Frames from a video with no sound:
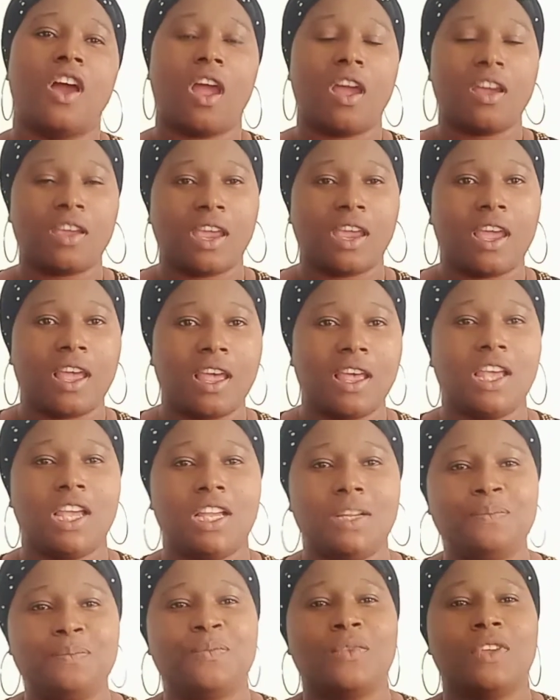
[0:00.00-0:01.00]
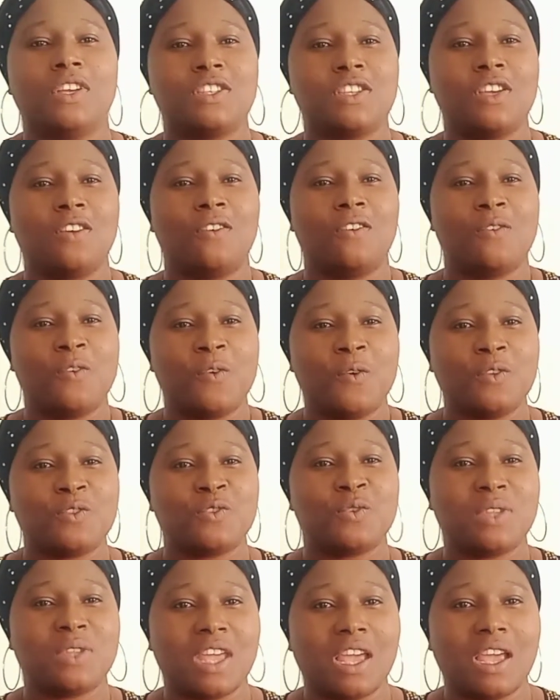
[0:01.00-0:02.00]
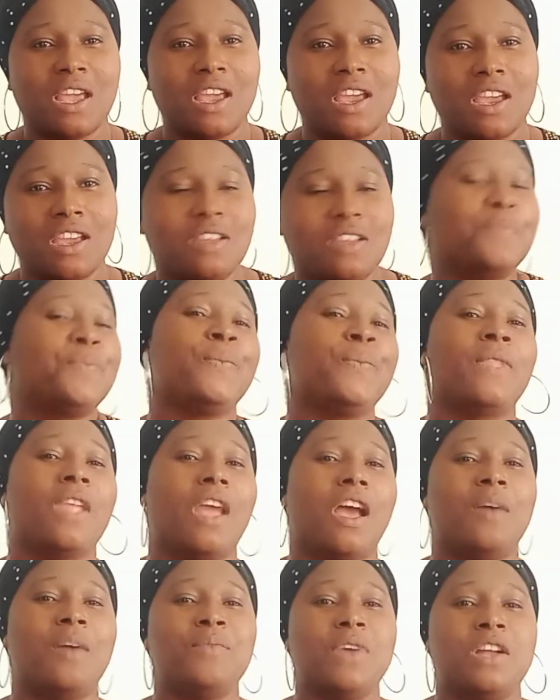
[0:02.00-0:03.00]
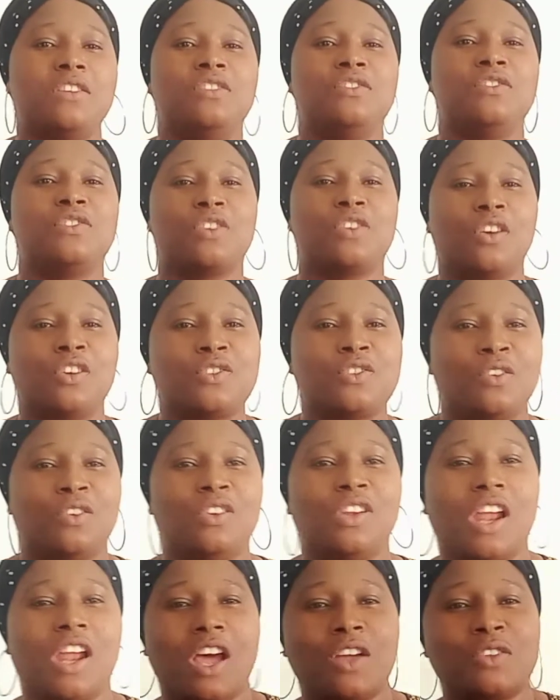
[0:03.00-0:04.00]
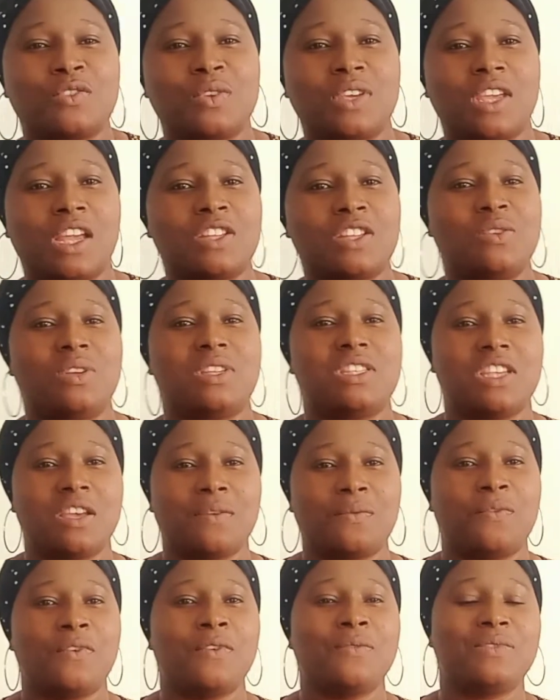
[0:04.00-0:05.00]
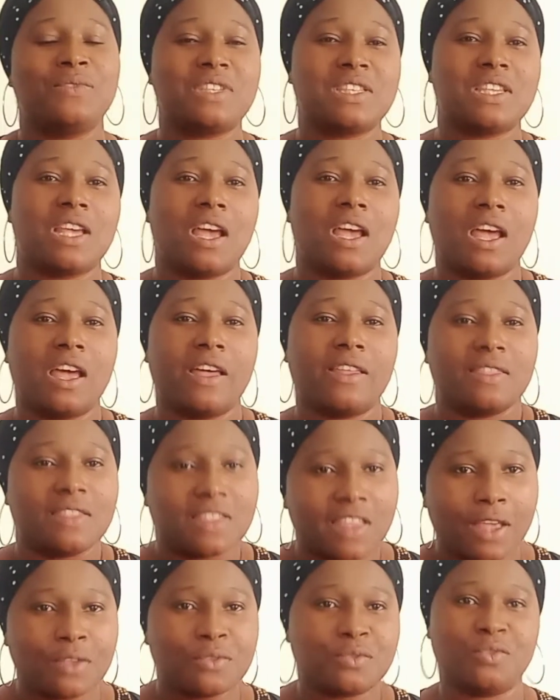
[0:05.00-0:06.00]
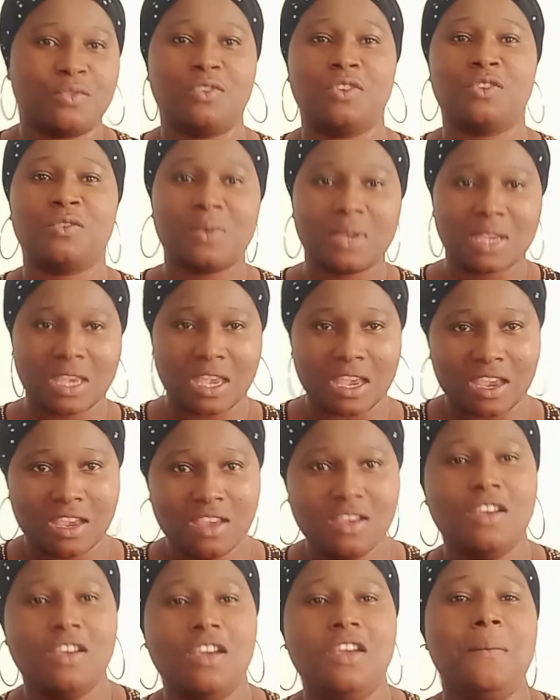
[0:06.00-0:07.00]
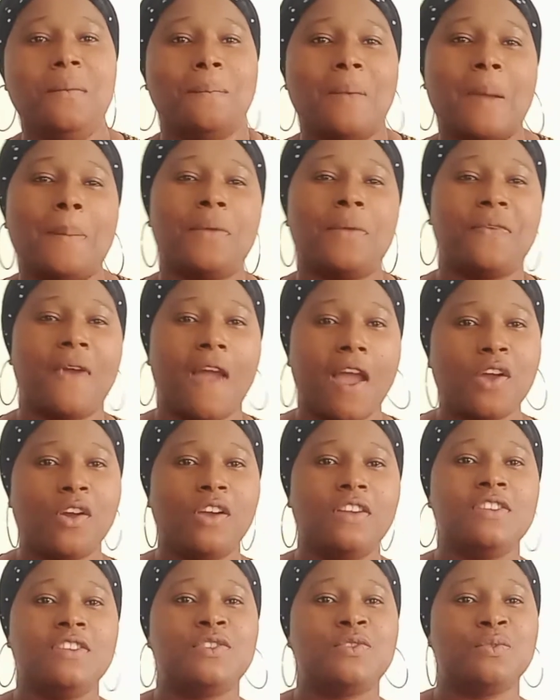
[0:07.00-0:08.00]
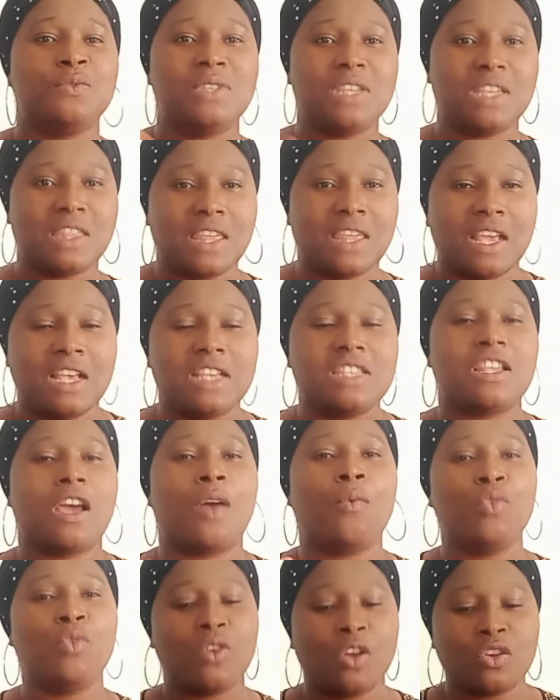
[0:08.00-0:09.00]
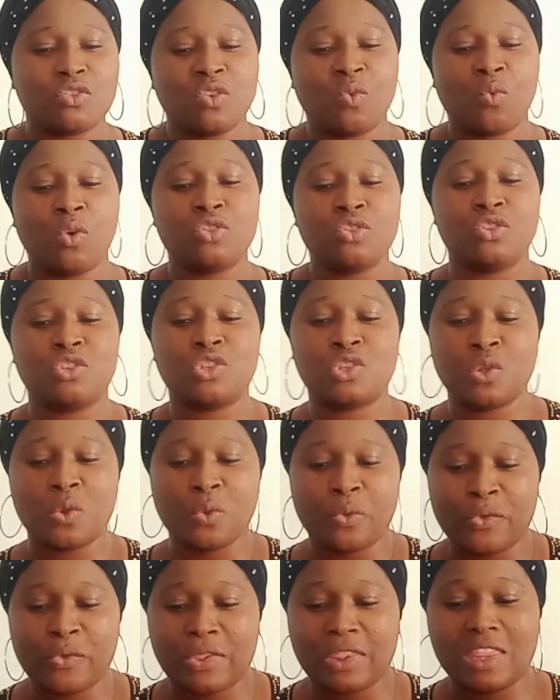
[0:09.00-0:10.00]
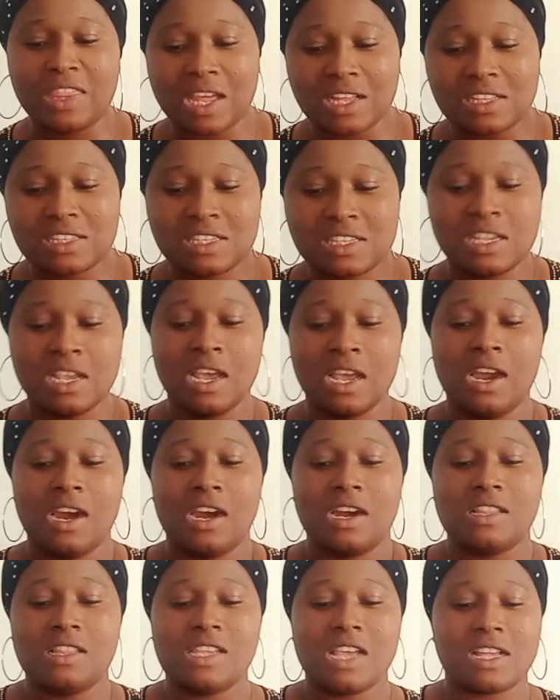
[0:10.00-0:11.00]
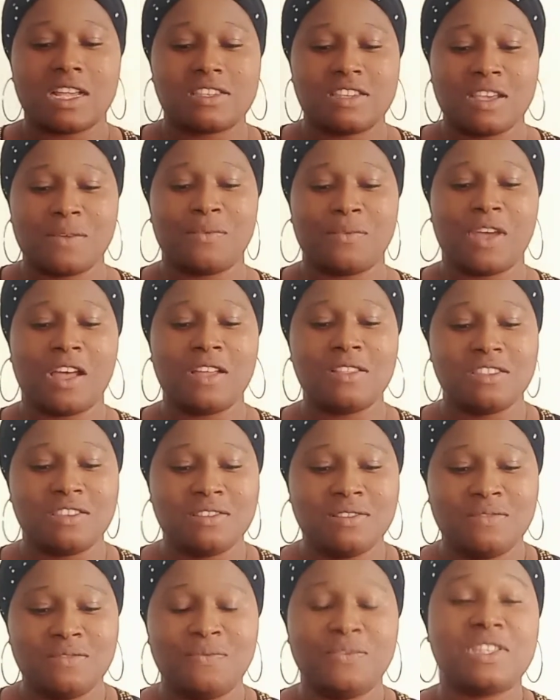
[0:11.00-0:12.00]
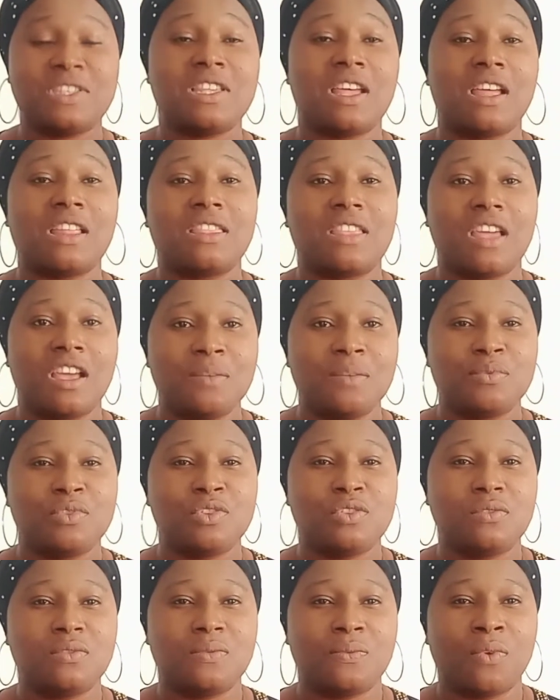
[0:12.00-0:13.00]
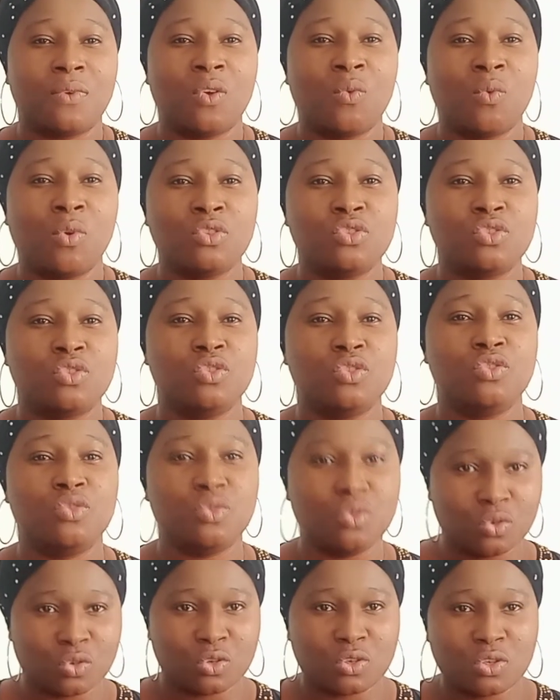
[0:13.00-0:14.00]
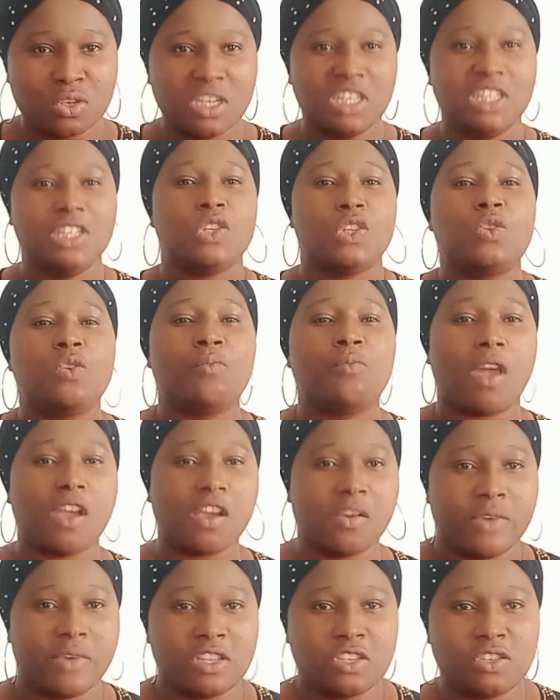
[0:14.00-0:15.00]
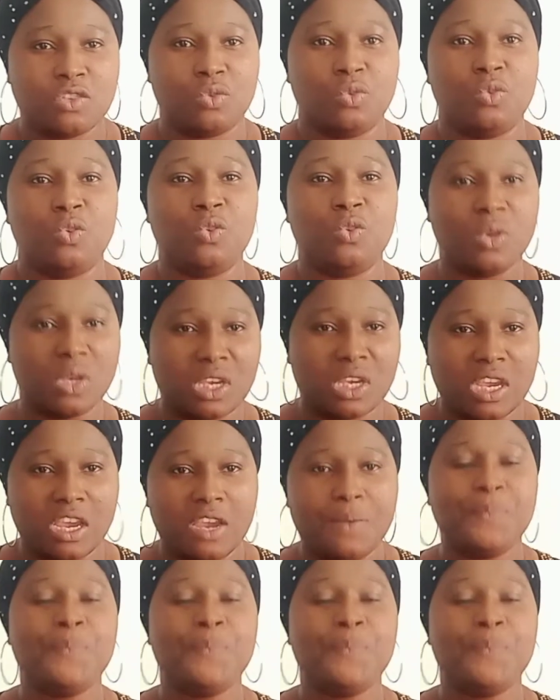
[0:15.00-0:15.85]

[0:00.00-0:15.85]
Okay, so today I'm here to discuss on how to get a tier 4 visa down to the UK. But before I go into details, I would also want you to note that there are several visa types for one to use to migrate to the UK.